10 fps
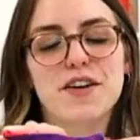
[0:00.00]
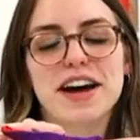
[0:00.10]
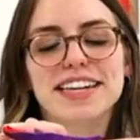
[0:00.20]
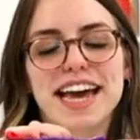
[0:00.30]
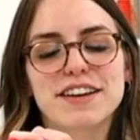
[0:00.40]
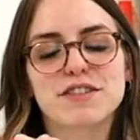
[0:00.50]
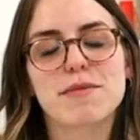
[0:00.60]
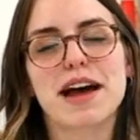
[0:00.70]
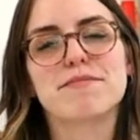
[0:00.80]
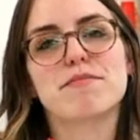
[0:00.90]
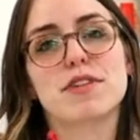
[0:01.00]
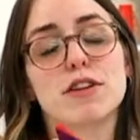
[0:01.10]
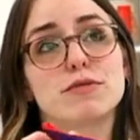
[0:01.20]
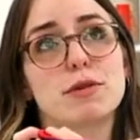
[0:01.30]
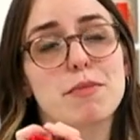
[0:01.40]
Again, remind,
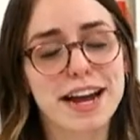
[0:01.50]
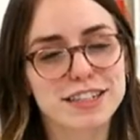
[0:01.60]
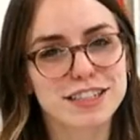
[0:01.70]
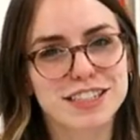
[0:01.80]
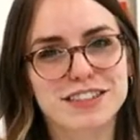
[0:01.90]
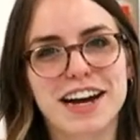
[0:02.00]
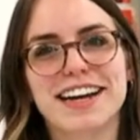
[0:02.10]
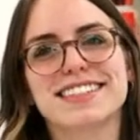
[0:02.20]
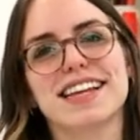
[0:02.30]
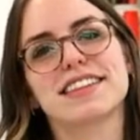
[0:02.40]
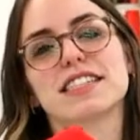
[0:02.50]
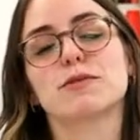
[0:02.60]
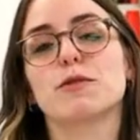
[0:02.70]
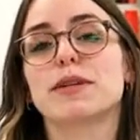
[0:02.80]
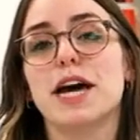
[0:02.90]
a reminder to you guys that this
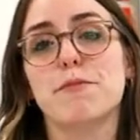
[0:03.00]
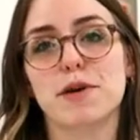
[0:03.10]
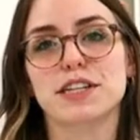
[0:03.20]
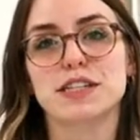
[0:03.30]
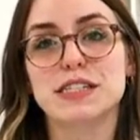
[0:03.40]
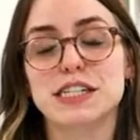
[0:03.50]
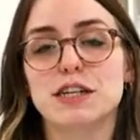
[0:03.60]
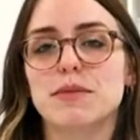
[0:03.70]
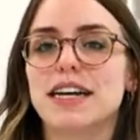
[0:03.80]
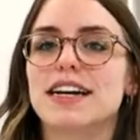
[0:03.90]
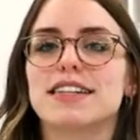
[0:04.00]
will be up on YouTube.